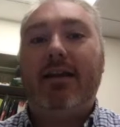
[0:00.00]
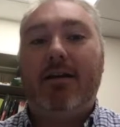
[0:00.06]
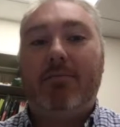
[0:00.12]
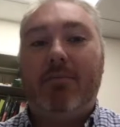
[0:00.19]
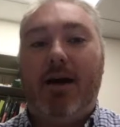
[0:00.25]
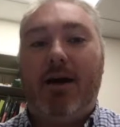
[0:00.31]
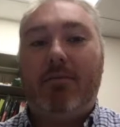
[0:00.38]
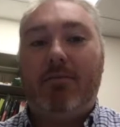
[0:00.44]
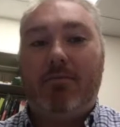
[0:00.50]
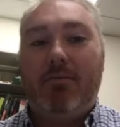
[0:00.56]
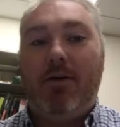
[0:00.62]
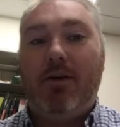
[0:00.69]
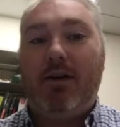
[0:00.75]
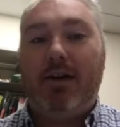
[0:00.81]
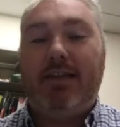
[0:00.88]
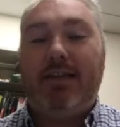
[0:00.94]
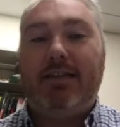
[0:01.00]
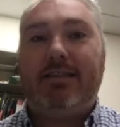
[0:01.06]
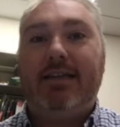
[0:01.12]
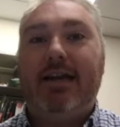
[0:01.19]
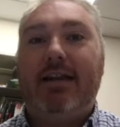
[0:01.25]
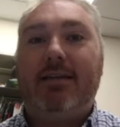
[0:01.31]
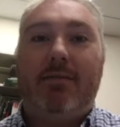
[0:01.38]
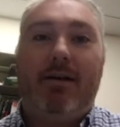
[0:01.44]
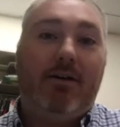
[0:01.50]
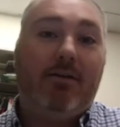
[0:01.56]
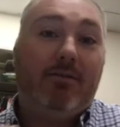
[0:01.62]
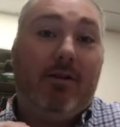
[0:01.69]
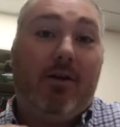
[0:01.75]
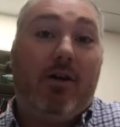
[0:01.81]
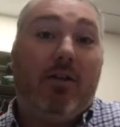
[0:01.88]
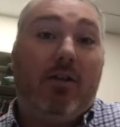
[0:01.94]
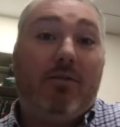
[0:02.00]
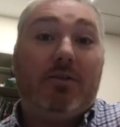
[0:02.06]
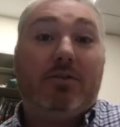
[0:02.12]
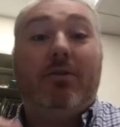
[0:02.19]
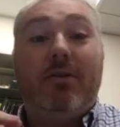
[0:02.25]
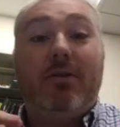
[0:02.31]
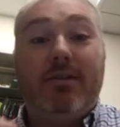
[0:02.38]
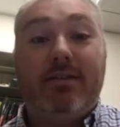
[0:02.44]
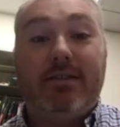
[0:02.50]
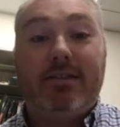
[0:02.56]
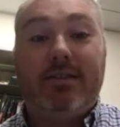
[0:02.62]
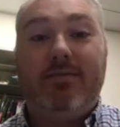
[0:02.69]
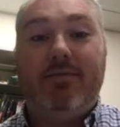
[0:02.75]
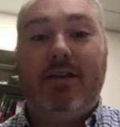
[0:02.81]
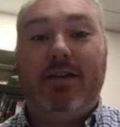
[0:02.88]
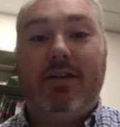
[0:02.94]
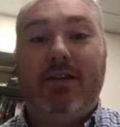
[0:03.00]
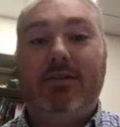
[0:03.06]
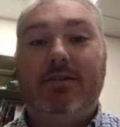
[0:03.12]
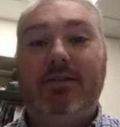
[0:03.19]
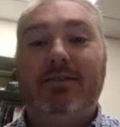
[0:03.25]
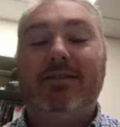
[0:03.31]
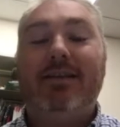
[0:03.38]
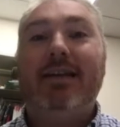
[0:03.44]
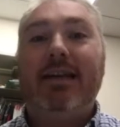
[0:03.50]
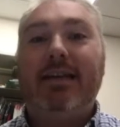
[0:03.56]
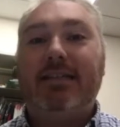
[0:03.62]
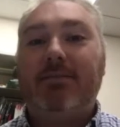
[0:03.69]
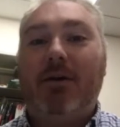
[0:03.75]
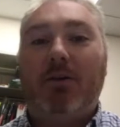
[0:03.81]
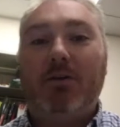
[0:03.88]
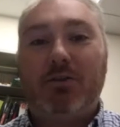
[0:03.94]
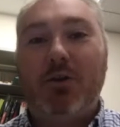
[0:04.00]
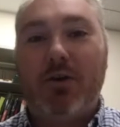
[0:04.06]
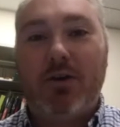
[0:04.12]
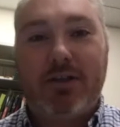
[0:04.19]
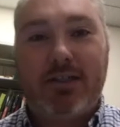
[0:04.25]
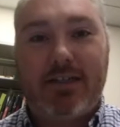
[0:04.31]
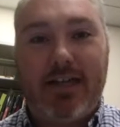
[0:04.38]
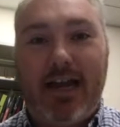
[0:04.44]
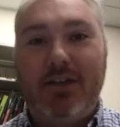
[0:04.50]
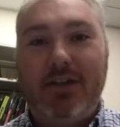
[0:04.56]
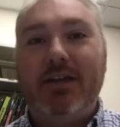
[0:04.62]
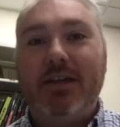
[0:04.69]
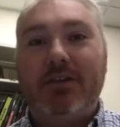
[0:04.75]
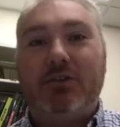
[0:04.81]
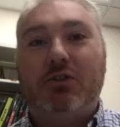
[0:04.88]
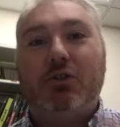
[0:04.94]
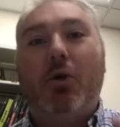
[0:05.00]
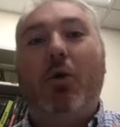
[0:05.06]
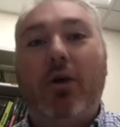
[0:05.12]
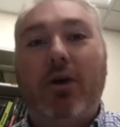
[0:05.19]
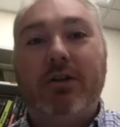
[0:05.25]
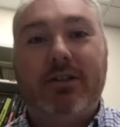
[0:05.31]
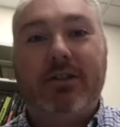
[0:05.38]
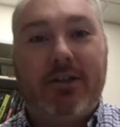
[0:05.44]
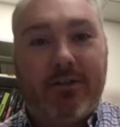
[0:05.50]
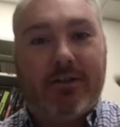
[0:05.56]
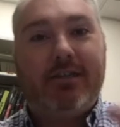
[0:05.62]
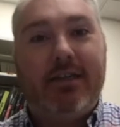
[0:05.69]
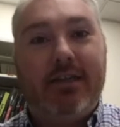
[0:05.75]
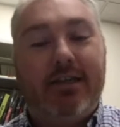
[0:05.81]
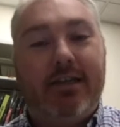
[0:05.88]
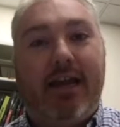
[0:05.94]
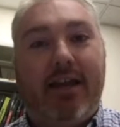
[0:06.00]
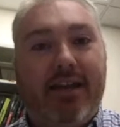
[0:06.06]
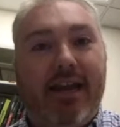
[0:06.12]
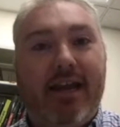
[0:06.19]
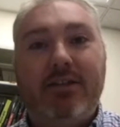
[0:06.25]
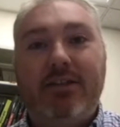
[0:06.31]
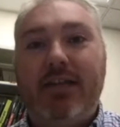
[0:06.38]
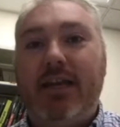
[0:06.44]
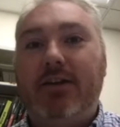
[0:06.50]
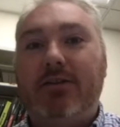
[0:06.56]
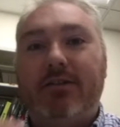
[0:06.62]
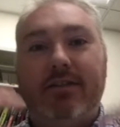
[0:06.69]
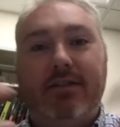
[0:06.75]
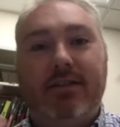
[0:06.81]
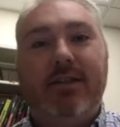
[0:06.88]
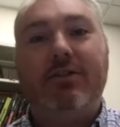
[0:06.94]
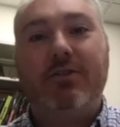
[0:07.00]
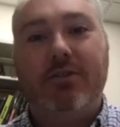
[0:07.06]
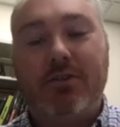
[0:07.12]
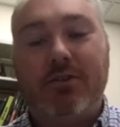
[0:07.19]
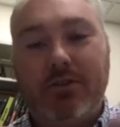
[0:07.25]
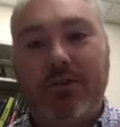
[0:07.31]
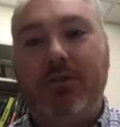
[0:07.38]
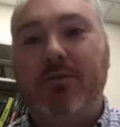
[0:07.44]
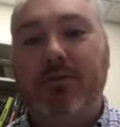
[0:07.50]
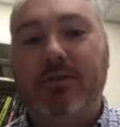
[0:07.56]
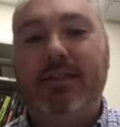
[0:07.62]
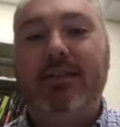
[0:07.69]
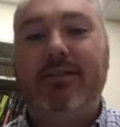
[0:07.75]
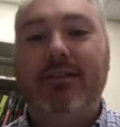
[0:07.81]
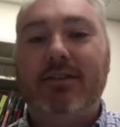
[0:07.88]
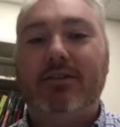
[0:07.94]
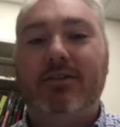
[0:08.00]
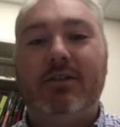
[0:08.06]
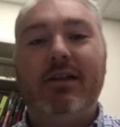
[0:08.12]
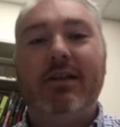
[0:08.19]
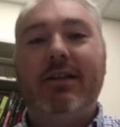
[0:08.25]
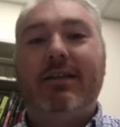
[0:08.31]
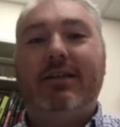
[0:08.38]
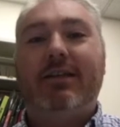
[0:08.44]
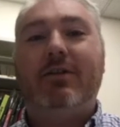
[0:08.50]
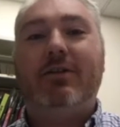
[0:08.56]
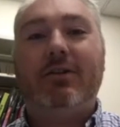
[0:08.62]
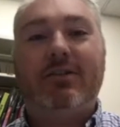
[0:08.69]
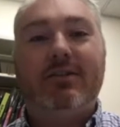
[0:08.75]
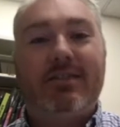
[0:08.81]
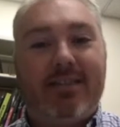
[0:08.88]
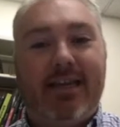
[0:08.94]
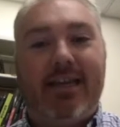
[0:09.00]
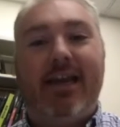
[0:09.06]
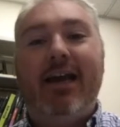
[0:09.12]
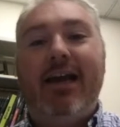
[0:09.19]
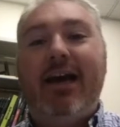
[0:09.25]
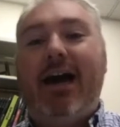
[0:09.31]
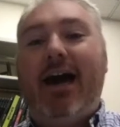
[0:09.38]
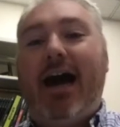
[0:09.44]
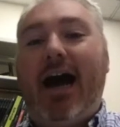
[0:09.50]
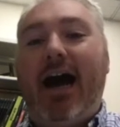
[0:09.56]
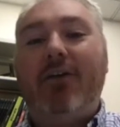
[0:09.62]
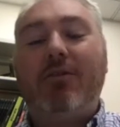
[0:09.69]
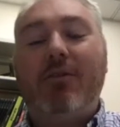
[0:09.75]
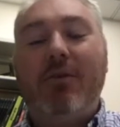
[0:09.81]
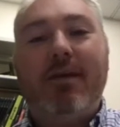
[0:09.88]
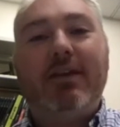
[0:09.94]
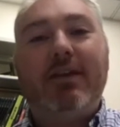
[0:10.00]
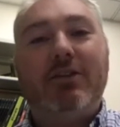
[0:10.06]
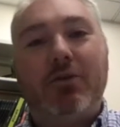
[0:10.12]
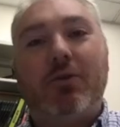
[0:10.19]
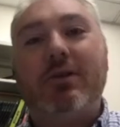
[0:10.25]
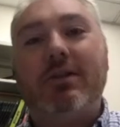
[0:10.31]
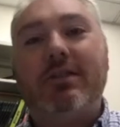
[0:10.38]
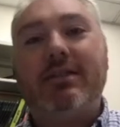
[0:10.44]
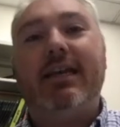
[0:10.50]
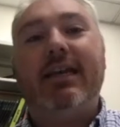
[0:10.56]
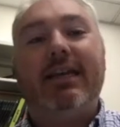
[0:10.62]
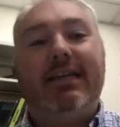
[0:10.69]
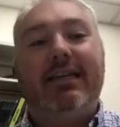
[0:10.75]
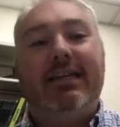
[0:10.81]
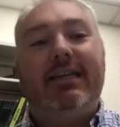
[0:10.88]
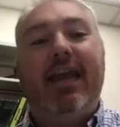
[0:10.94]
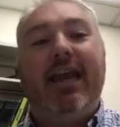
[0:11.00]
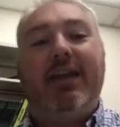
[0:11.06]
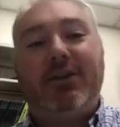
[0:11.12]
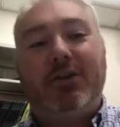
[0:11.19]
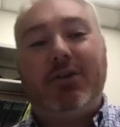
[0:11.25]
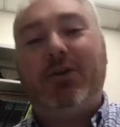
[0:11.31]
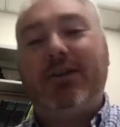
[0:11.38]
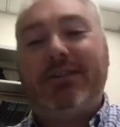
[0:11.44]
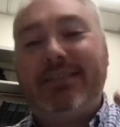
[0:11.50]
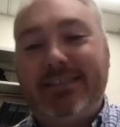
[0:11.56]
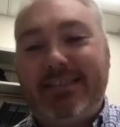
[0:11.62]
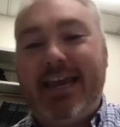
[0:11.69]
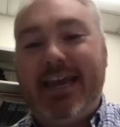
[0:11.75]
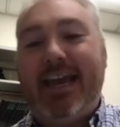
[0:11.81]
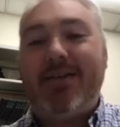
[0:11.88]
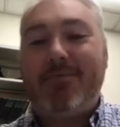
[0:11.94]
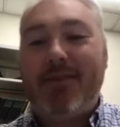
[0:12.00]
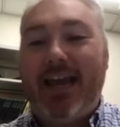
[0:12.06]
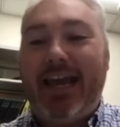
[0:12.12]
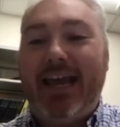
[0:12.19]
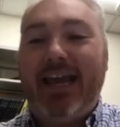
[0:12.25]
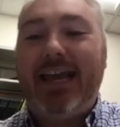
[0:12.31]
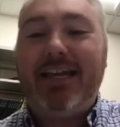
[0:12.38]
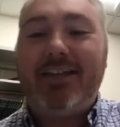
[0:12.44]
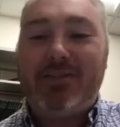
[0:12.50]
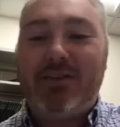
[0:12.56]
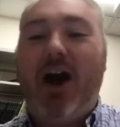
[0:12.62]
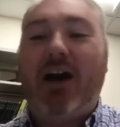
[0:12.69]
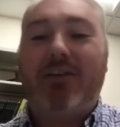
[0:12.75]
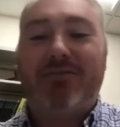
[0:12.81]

about Marty. It's not about all of us go to these conventions. It's about George. And how do you get George, the educators, the teachers, the students, the leaders, to say, how do we make George say, get your damn hands off